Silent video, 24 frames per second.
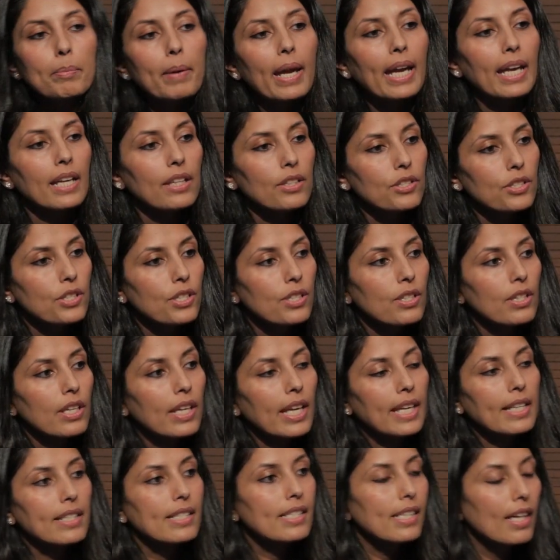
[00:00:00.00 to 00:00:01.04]
page
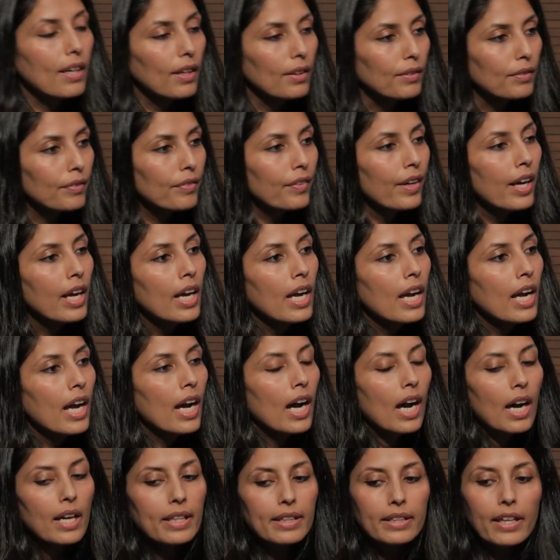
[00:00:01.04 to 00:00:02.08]
itself,
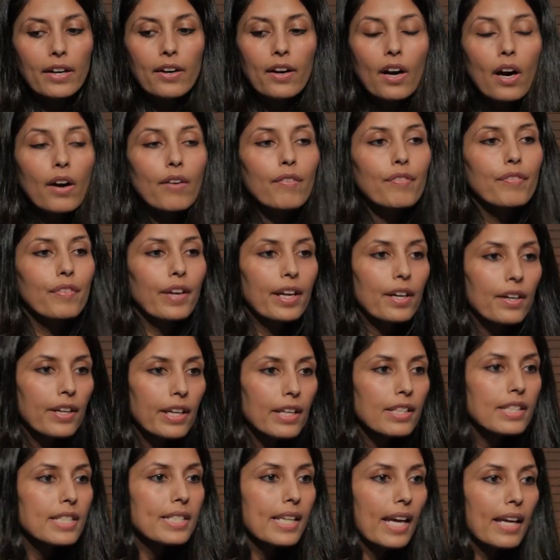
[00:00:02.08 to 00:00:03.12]
there are
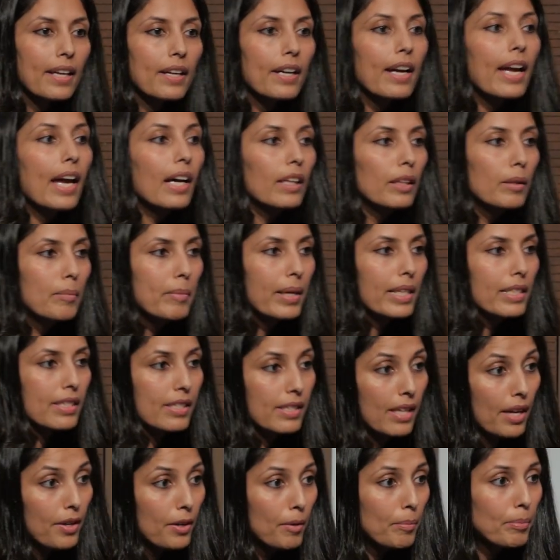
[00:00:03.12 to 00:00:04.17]
various data elements
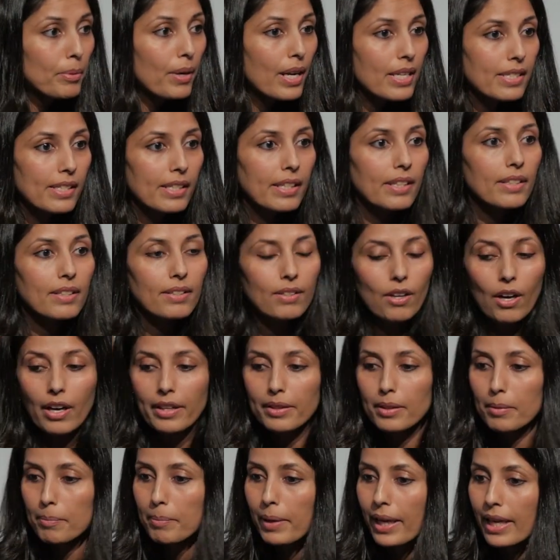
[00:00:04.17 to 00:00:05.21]
that are present
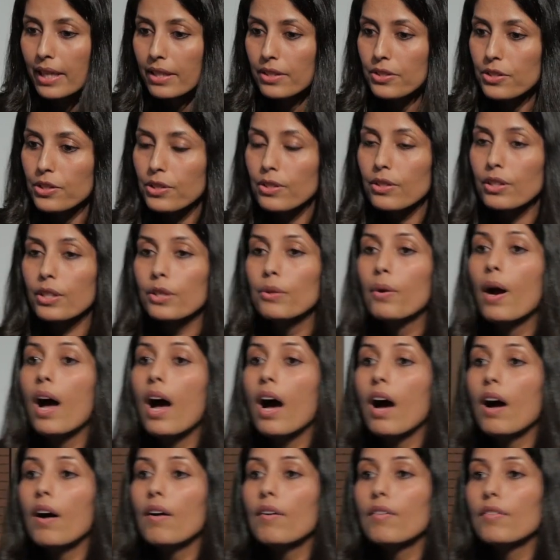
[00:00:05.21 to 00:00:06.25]
on the page. You
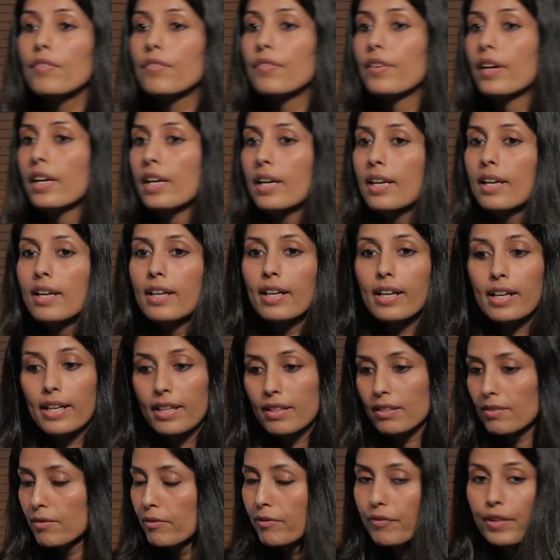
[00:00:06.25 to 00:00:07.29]
have
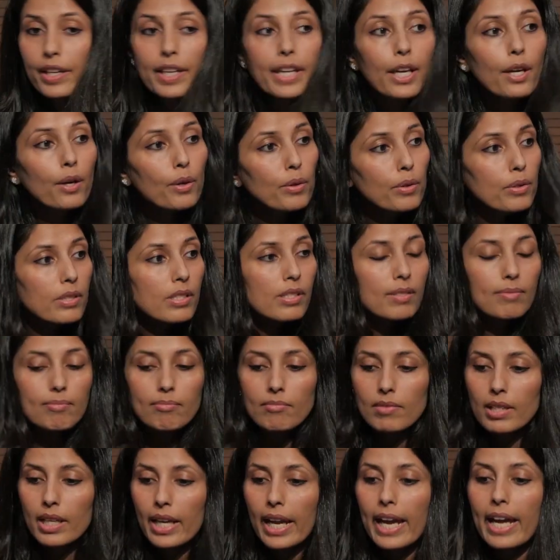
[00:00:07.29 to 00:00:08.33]
videos
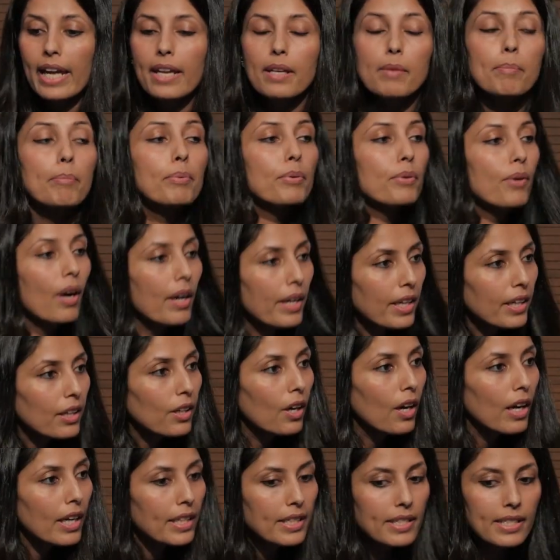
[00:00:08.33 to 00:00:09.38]
and product
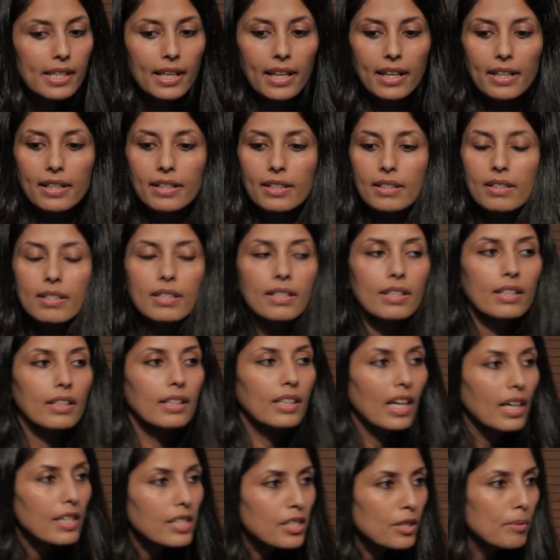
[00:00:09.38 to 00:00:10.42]
content,
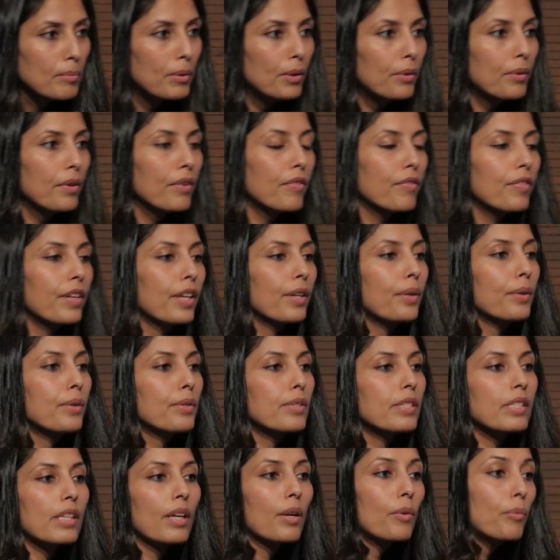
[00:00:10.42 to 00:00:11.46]
customer
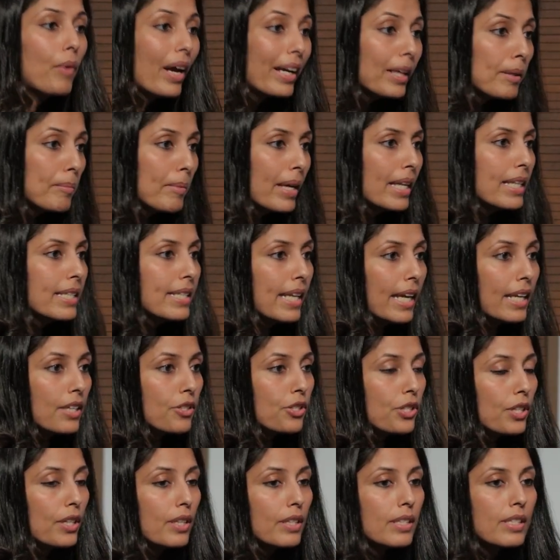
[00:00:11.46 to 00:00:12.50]
reviews,
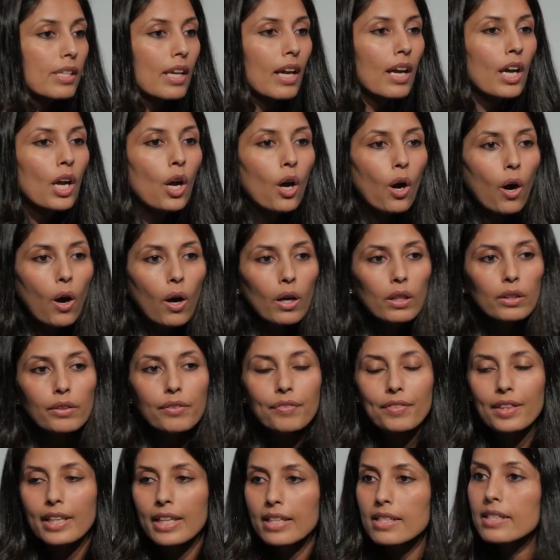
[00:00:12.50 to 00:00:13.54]
recommendations. All
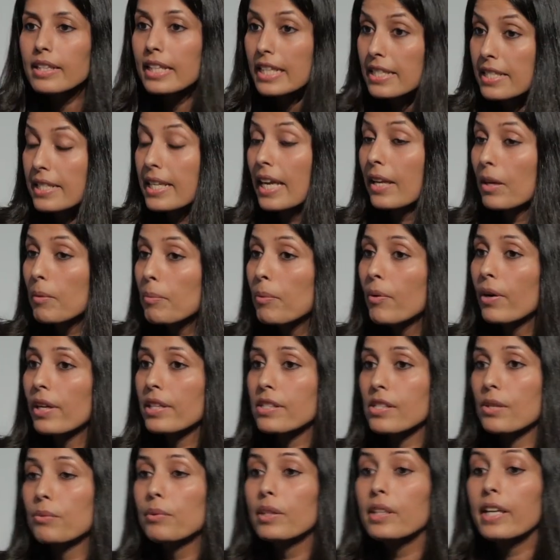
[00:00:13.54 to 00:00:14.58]
of the, these data
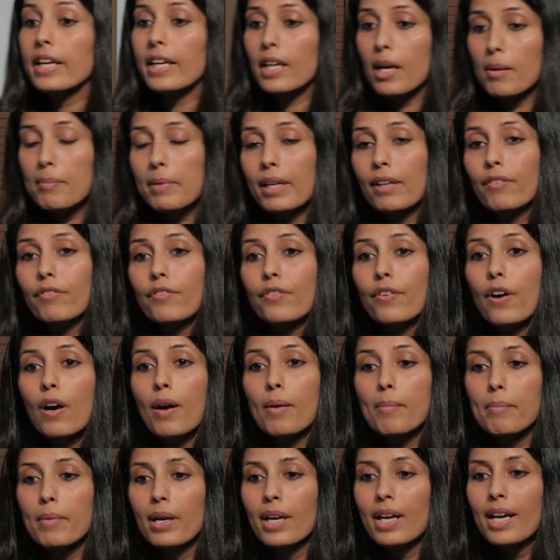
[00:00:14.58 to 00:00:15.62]
points are really coming
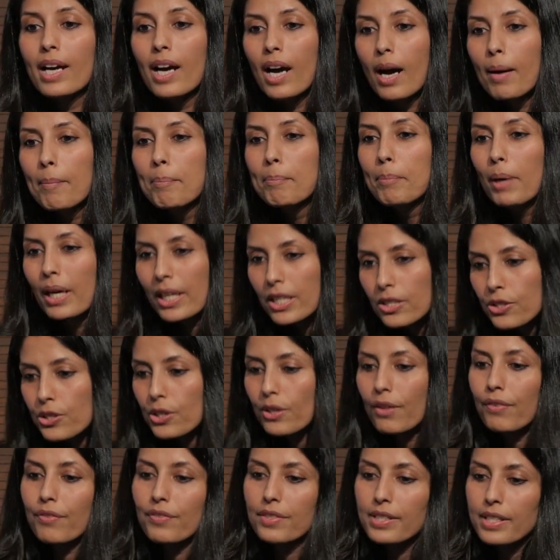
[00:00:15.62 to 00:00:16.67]
from a bunch
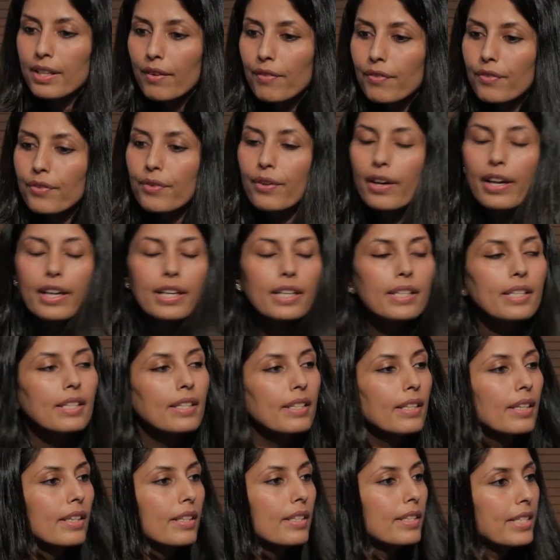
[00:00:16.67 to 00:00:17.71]
of
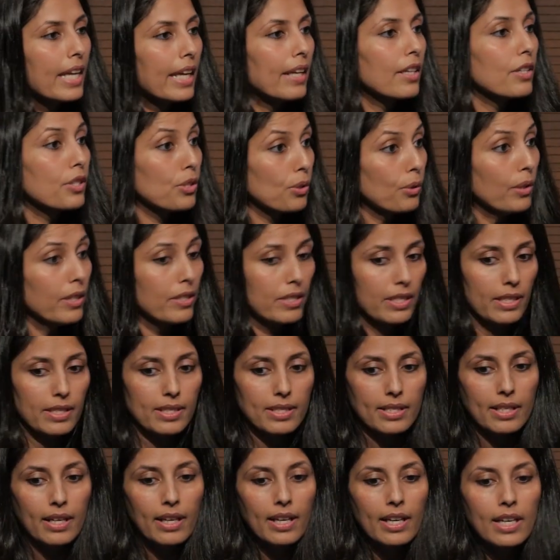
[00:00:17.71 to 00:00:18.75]
different data
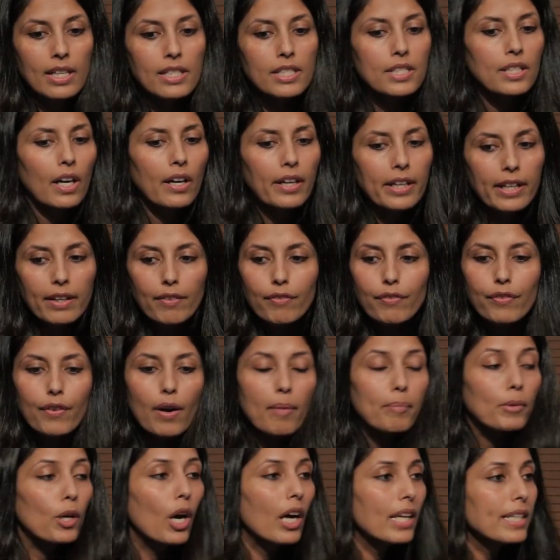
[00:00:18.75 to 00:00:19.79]
sources, starting
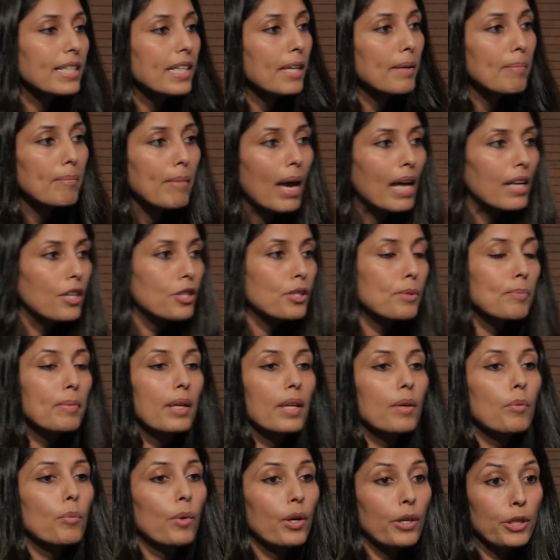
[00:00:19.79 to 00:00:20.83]
from content
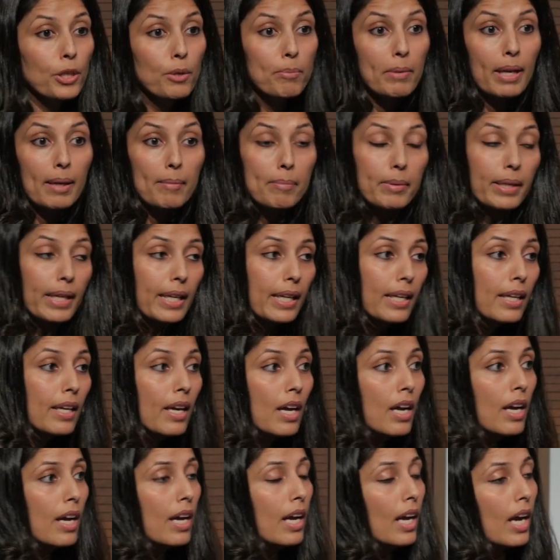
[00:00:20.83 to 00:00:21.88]
management, where you may be
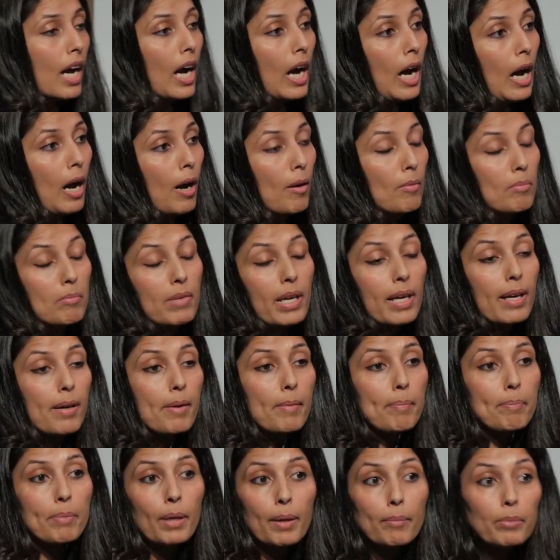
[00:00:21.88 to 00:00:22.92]
um,
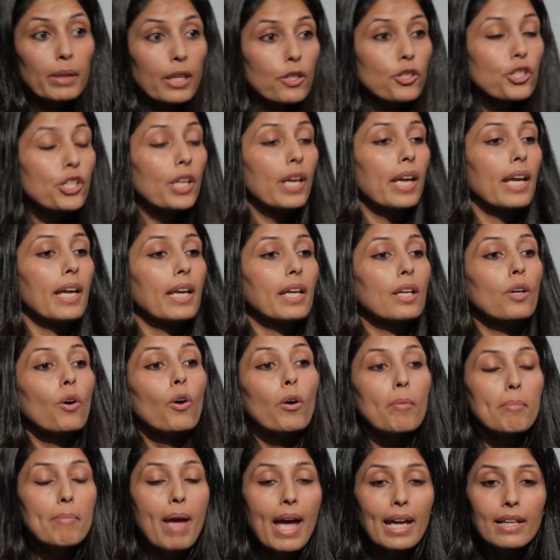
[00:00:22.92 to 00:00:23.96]
publishing
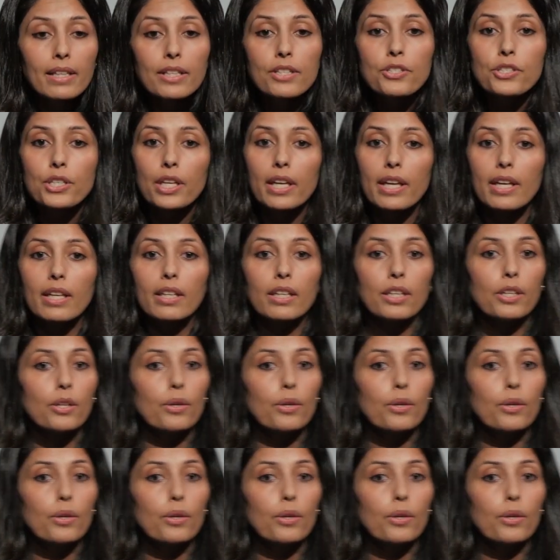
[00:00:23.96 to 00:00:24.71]
or managing